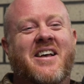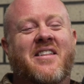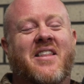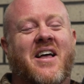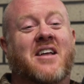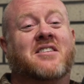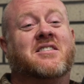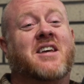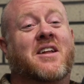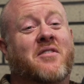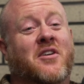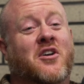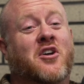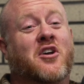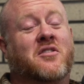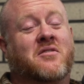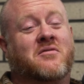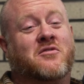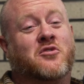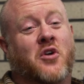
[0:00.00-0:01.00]
Like it's kind of a
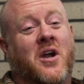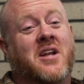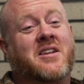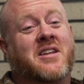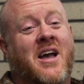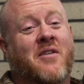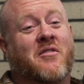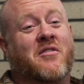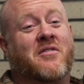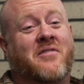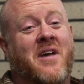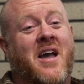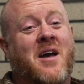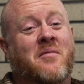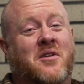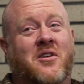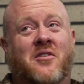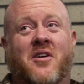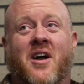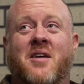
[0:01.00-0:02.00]
good trait to have with
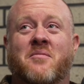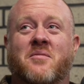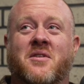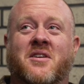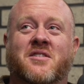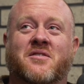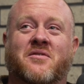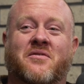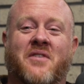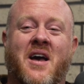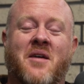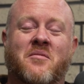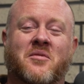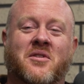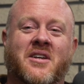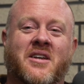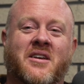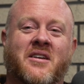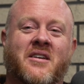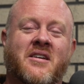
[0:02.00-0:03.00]
family, right? Because
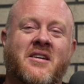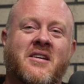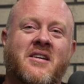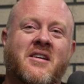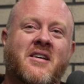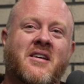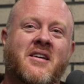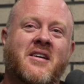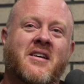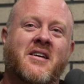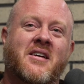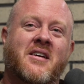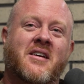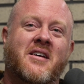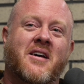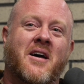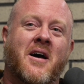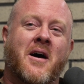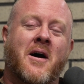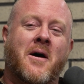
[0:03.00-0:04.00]
family,
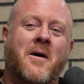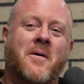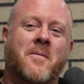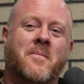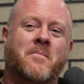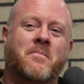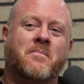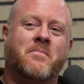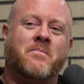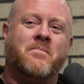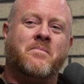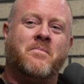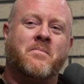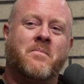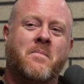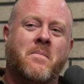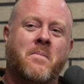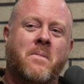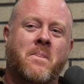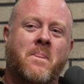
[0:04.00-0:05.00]
they'll
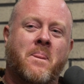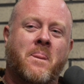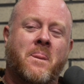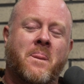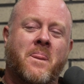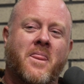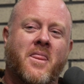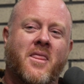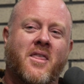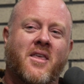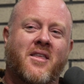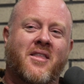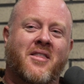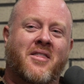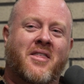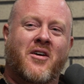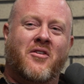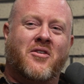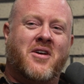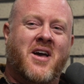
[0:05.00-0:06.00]

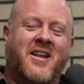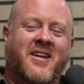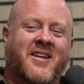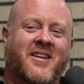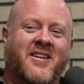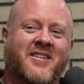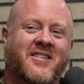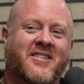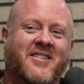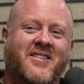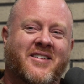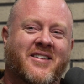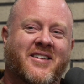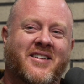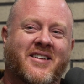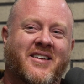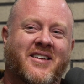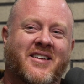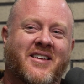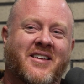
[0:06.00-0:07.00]
kind of,
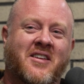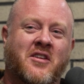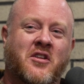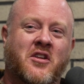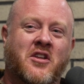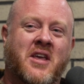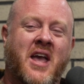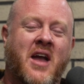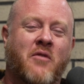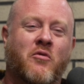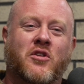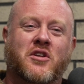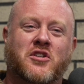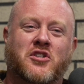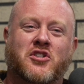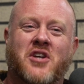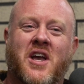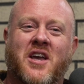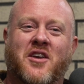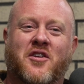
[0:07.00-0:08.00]
you can't really
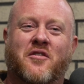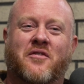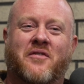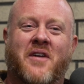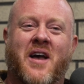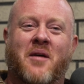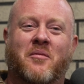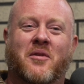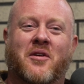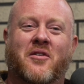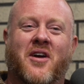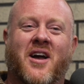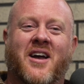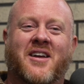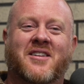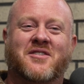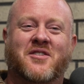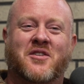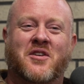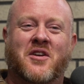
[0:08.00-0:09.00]
shake your family,
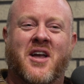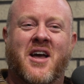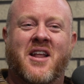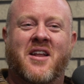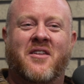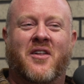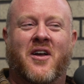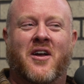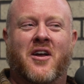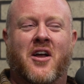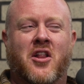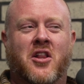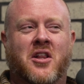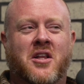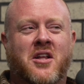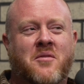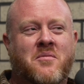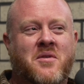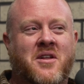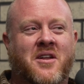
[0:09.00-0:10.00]
right? So you kind of like a
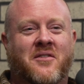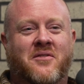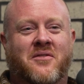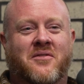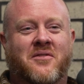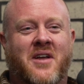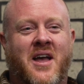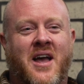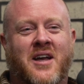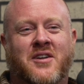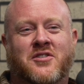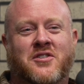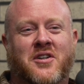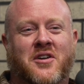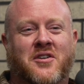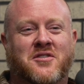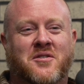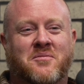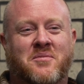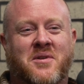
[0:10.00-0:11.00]
little bit of
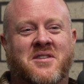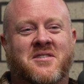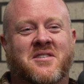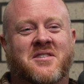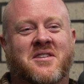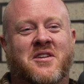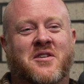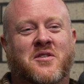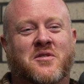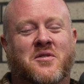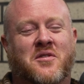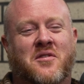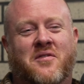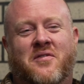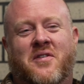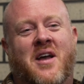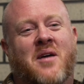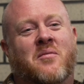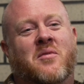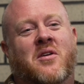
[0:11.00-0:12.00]
eggshells or pins and needles with your
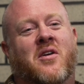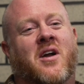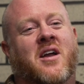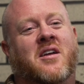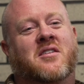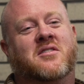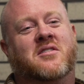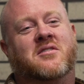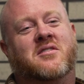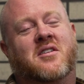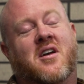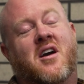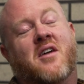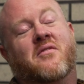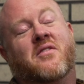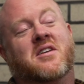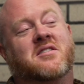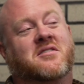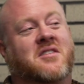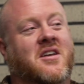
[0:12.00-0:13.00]
family, right? Because it's like, oh,
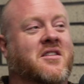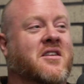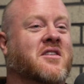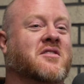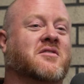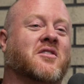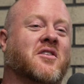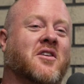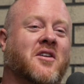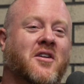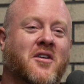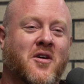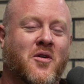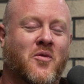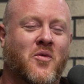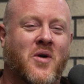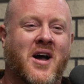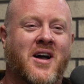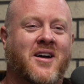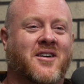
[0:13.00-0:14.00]
if I say this, they're going to go
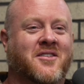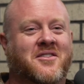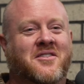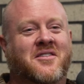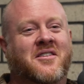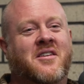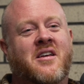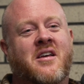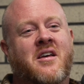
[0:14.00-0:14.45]
wild.